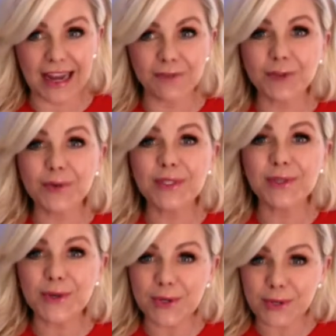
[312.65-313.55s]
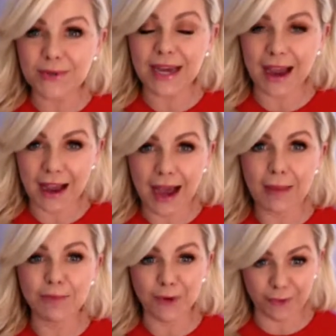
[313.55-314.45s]

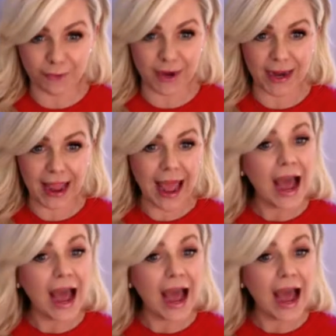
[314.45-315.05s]
influenceru.com for free,